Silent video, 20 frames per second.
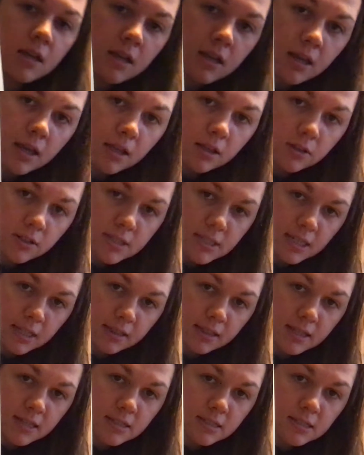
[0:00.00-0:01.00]
It looks like
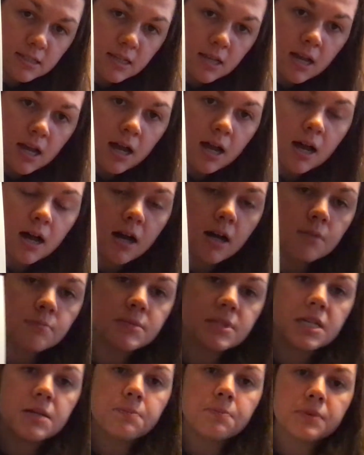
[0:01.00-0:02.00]
this.
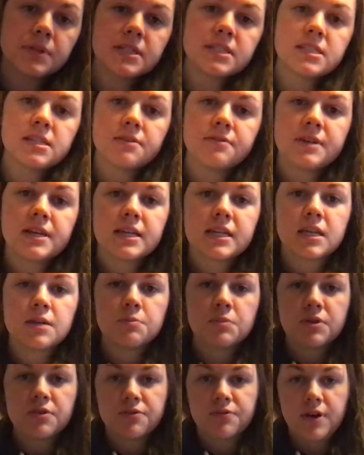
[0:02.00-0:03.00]
Templates of it can
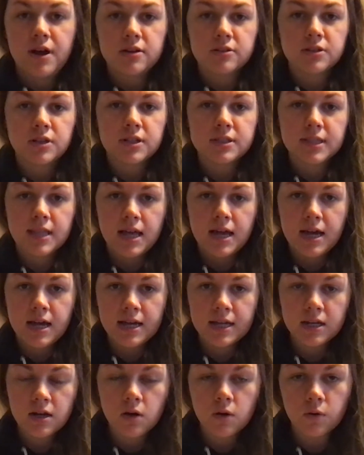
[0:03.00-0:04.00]
be found
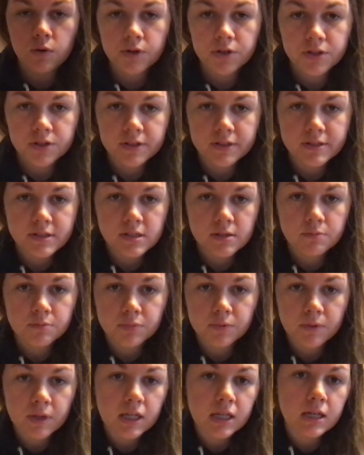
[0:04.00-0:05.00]
online, or you can
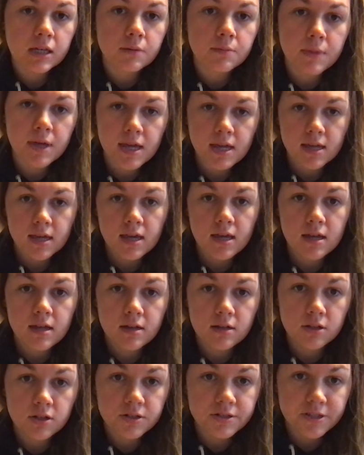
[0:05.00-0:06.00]
simply make it
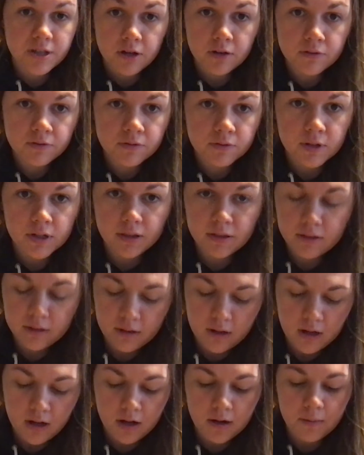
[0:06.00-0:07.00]
yourself with
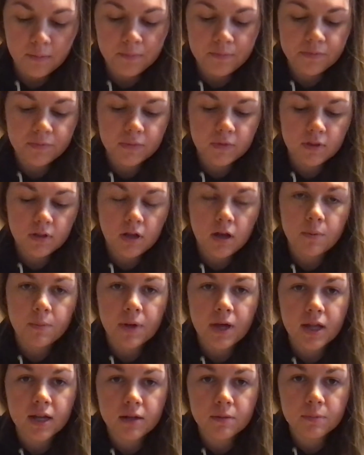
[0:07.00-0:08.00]
a
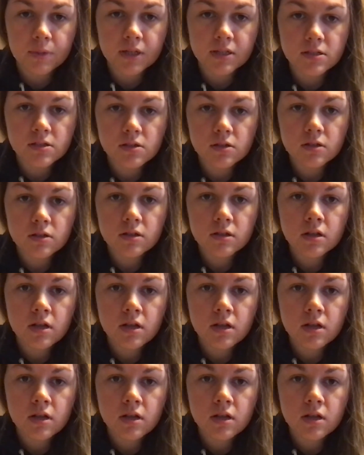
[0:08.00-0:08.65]
pen and pencil.